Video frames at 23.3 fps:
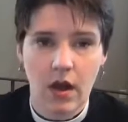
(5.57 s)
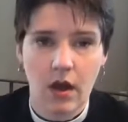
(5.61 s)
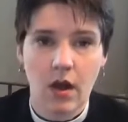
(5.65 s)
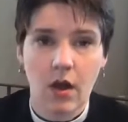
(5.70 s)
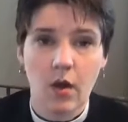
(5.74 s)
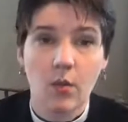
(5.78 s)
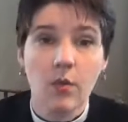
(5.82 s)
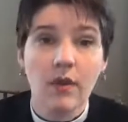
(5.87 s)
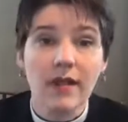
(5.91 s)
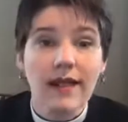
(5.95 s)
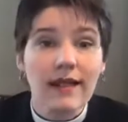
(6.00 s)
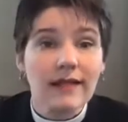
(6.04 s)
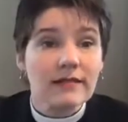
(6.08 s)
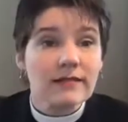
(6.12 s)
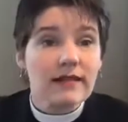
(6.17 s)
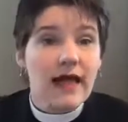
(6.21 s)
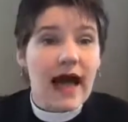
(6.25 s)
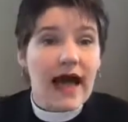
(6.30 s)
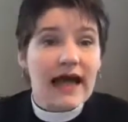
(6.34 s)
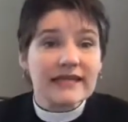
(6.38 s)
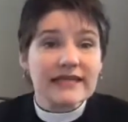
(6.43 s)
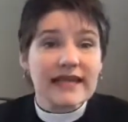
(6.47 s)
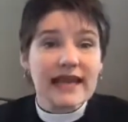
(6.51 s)
Well, a
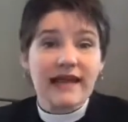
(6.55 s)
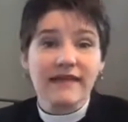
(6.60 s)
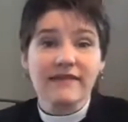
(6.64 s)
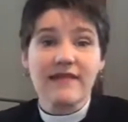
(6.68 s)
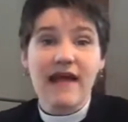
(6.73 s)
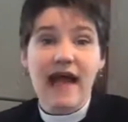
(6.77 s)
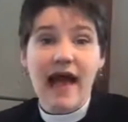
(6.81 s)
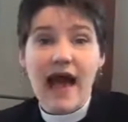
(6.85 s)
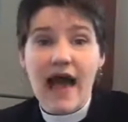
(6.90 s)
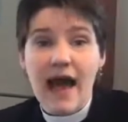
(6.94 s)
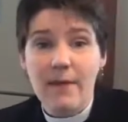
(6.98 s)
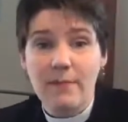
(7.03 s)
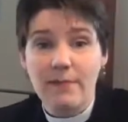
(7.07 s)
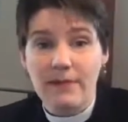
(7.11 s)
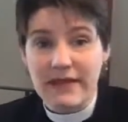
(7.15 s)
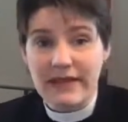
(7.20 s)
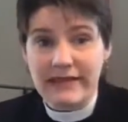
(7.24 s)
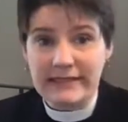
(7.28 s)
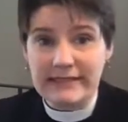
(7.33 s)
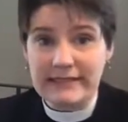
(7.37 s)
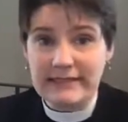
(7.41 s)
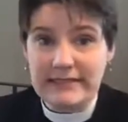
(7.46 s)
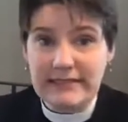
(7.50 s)
lot has
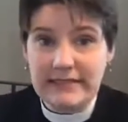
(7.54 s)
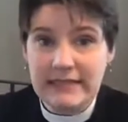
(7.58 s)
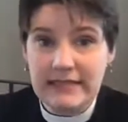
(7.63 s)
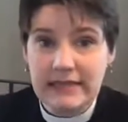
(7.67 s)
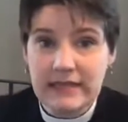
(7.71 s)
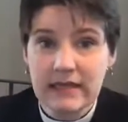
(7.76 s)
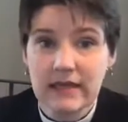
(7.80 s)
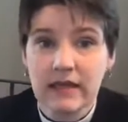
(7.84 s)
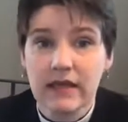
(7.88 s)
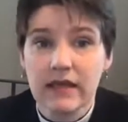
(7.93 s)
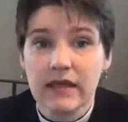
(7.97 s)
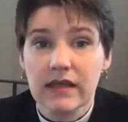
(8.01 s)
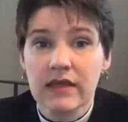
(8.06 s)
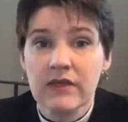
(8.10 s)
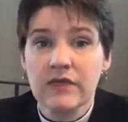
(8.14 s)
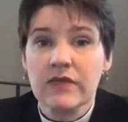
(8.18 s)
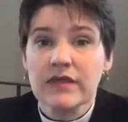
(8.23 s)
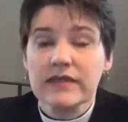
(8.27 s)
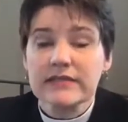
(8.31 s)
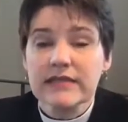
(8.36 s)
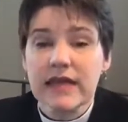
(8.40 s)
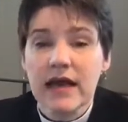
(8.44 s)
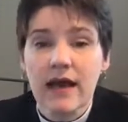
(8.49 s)
happened in
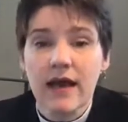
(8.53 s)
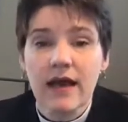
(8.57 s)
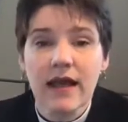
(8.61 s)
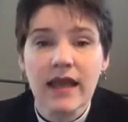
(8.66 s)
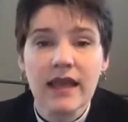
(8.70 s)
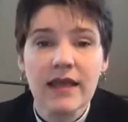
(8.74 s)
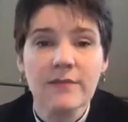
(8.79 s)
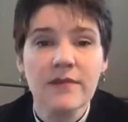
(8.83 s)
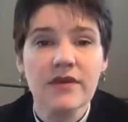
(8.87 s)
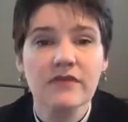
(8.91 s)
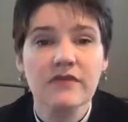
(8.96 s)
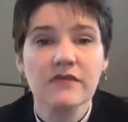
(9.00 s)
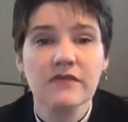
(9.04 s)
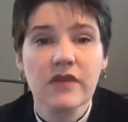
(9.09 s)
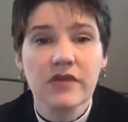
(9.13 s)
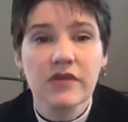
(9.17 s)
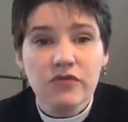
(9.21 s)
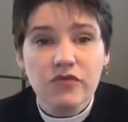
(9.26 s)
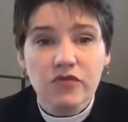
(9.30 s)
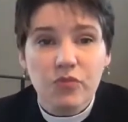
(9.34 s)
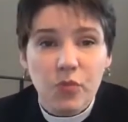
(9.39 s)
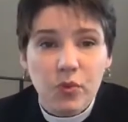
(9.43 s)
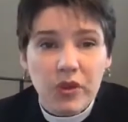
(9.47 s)
the time
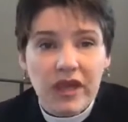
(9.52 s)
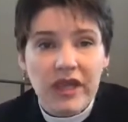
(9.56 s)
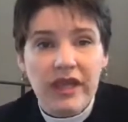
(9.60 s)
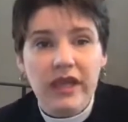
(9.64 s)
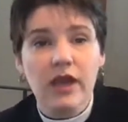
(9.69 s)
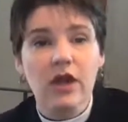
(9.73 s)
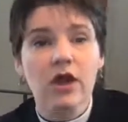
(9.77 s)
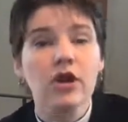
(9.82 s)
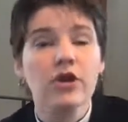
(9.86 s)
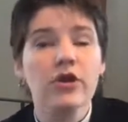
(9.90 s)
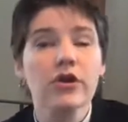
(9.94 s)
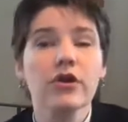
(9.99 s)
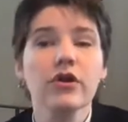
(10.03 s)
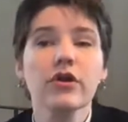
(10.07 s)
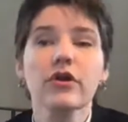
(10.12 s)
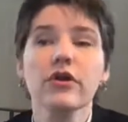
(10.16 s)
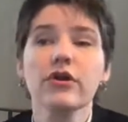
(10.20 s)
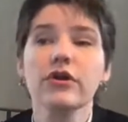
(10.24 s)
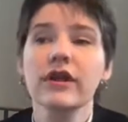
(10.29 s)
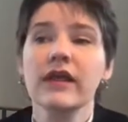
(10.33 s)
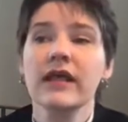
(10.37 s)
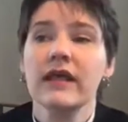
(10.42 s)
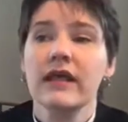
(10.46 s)
since we
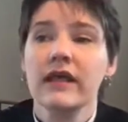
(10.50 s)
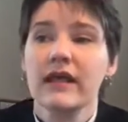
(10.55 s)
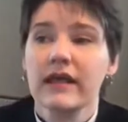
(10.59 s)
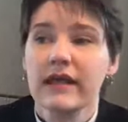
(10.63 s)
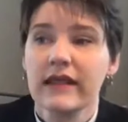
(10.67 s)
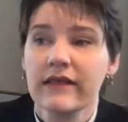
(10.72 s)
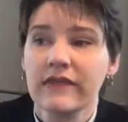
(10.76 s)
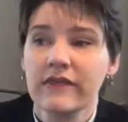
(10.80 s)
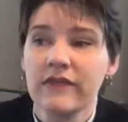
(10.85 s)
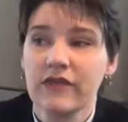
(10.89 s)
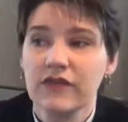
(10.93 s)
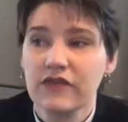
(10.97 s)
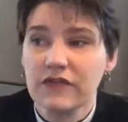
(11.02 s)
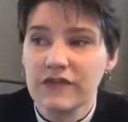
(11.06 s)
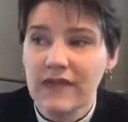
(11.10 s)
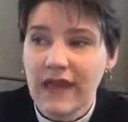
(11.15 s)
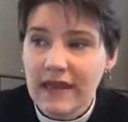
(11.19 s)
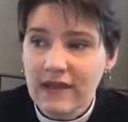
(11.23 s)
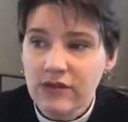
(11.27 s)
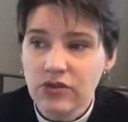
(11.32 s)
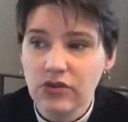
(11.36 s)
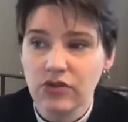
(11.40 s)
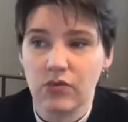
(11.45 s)
heard in the
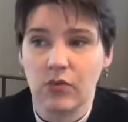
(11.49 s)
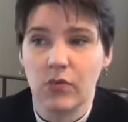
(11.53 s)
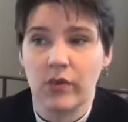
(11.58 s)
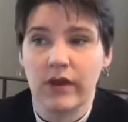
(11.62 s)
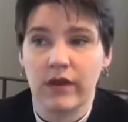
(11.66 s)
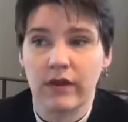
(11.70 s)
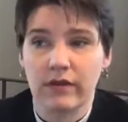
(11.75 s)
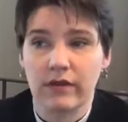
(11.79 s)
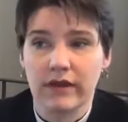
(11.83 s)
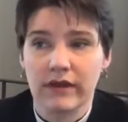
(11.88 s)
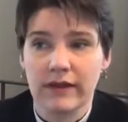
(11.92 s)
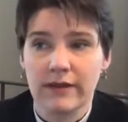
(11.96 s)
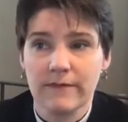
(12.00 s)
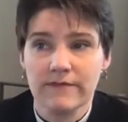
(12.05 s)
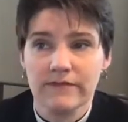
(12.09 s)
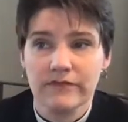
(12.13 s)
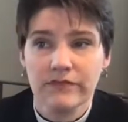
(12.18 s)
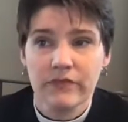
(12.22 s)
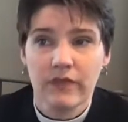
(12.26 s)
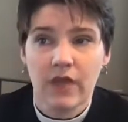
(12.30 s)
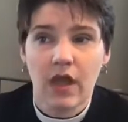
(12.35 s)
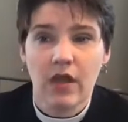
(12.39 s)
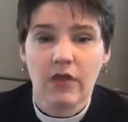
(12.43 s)
sanctuary
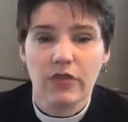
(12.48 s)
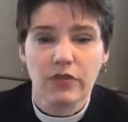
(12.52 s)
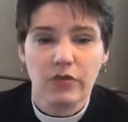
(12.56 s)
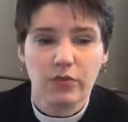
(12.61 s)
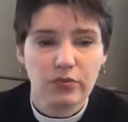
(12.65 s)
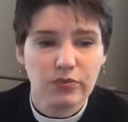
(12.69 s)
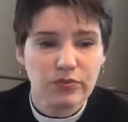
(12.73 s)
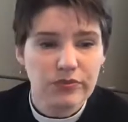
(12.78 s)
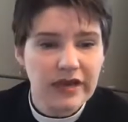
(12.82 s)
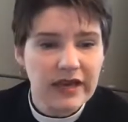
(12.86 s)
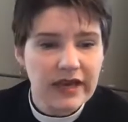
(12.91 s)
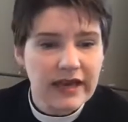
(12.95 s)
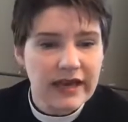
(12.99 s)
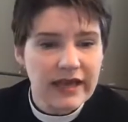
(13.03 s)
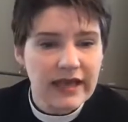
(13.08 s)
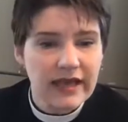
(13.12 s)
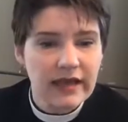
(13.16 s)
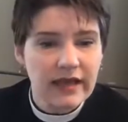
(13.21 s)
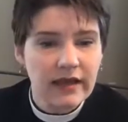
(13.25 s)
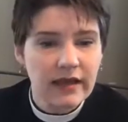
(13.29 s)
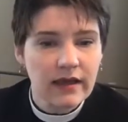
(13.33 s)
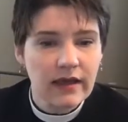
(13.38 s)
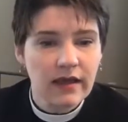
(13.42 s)
the
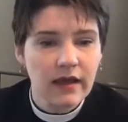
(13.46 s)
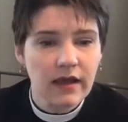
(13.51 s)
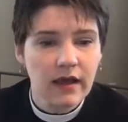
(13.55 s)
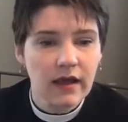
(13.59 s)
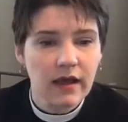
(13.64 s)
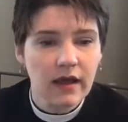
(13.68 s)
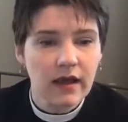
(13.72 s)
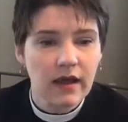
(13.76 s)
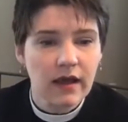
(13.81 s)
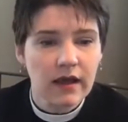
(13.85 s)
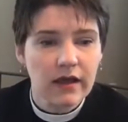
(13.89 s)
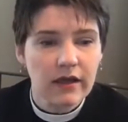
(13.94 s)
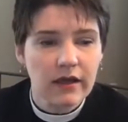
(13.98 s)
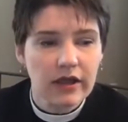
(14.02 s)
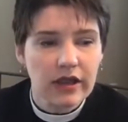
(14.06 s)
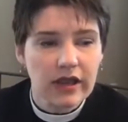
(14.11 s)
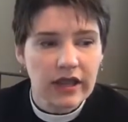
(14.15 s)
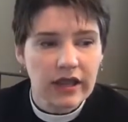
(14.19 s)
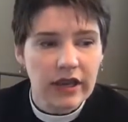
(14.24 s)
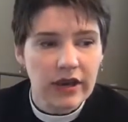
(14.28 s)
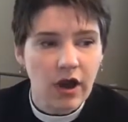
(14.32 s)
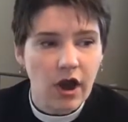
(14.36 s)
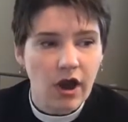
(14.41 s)
reading
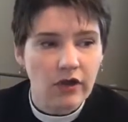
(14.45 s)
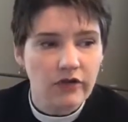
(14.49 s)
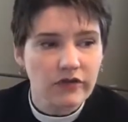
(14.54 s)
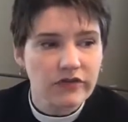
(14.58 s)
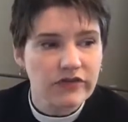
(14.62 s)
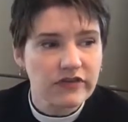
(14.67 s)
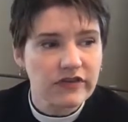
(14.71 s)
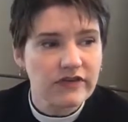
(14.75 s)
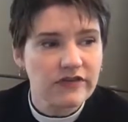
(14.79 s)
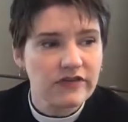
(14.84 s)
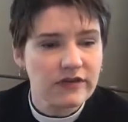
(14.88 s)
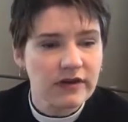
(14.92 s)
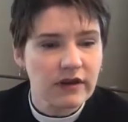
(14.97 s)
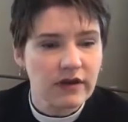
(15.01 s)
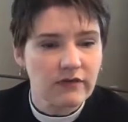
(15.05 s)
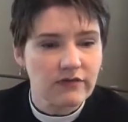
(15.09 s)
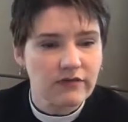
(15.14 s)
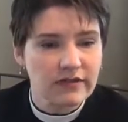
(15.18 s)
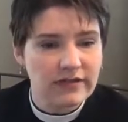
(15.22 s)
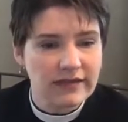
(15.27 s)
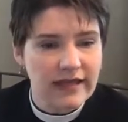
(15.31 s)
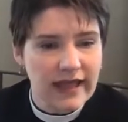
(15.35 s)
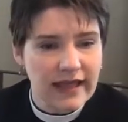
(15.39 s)
in our season of
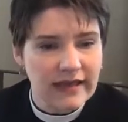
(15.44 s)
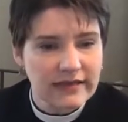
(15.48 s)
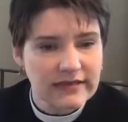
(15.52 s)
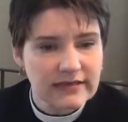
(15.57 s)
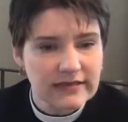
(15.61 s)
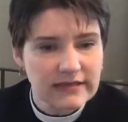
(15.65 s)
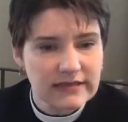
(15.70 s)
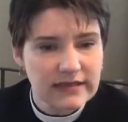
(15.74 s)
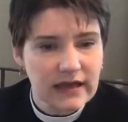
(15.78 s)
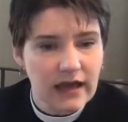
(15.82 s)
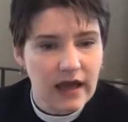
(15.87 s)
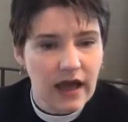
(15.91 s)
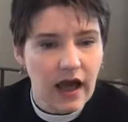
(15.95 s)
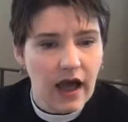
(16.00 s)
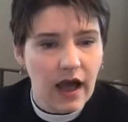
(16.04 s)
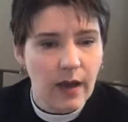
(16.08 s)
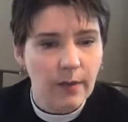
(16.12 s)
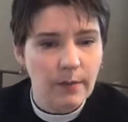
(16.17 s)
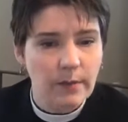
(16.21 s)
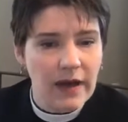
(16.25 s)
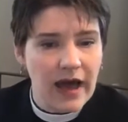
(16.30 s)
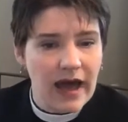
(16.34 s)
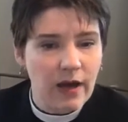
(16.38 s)
Lent
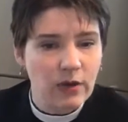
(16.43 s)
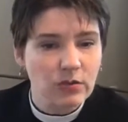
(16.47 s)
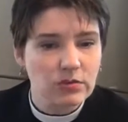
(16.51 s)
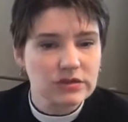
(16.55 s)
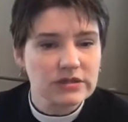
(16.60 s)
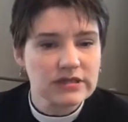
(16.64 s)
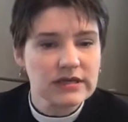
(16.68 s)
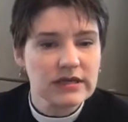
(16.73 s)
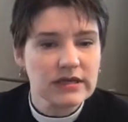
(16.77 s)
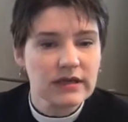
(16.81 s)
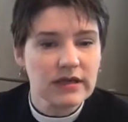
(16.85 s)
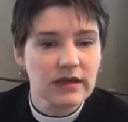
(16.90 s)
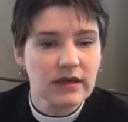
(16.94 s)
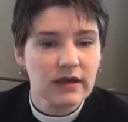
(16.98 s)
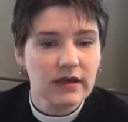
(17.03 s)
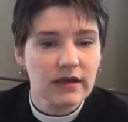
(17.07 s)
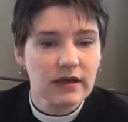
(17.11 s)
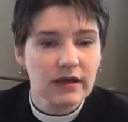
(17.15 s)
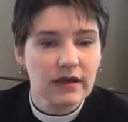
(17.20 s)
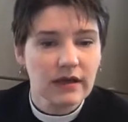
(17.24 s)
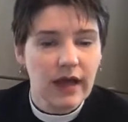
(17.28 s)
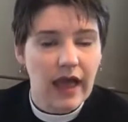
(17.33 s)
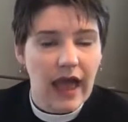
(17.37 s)
about
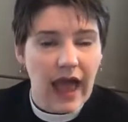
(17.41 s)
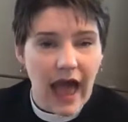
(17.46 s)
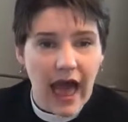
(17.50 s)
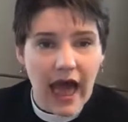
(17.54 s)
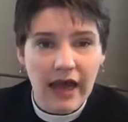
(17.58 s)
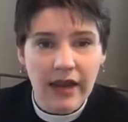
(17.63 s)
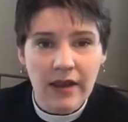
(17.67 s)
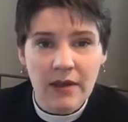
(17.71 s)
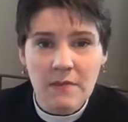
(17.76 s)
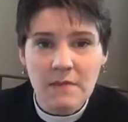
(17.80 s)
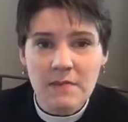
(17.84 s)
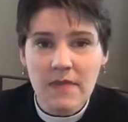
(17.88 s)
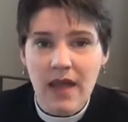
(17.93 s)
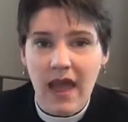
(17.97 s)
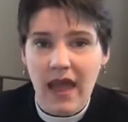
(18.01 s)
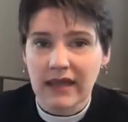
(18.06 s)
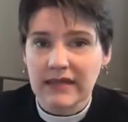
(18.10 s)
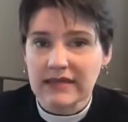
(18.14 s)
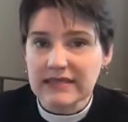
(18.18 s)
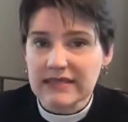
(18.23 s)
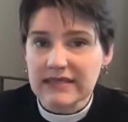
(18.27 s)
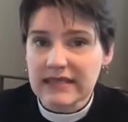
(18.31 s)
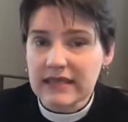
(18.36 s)
Adam
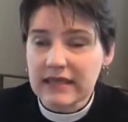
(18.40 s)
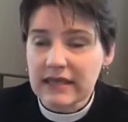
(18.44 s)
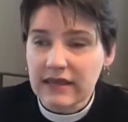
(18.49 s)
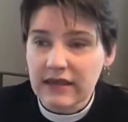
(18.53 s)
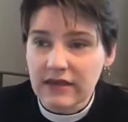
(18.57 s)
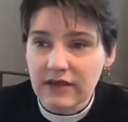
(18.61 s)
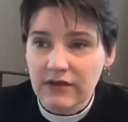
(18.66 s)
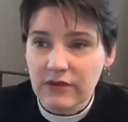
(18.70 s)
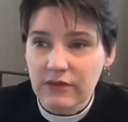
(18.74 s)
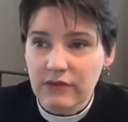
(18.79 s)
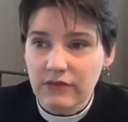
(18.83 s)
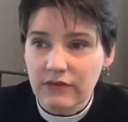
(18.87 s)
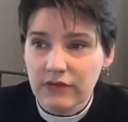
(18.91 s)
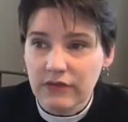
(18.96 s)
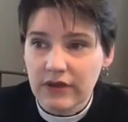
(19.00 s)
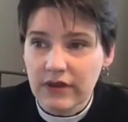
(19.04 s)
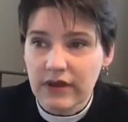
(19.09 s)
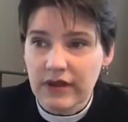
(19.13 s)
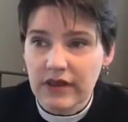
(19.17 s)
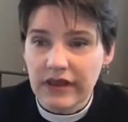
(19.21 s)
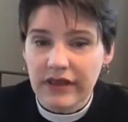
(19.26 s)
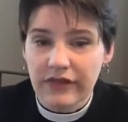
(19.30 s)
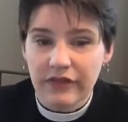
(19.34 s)
and Eve
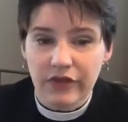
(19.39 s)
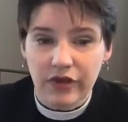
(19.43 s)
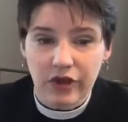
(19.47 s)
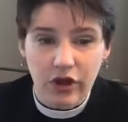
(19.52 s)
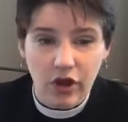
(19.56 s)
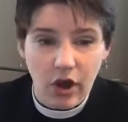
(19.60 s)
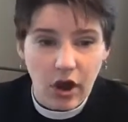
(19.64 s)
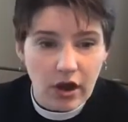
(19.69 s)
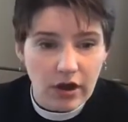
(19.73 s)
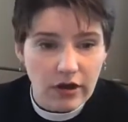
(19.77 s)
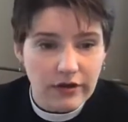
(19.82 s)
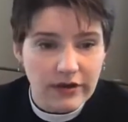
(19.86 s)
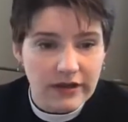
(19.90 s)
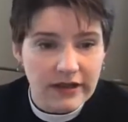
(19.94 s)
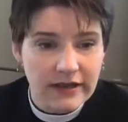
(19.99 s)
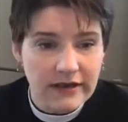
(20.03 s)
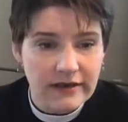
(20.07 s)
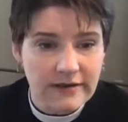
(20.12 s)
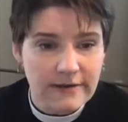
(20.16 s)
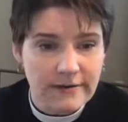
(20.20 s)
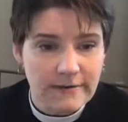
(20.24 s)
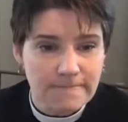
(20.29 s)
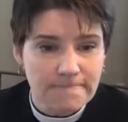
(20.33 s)
in the
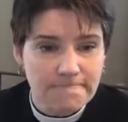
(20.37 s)
garden